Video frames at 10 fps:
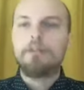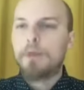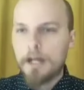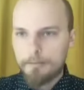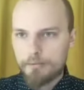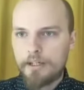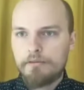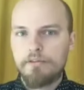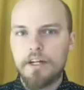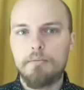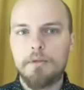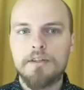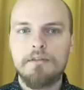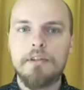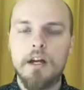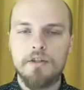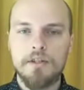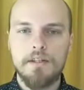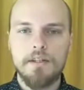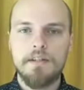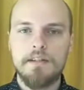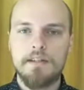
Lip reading: right brain frameworks of consciousness as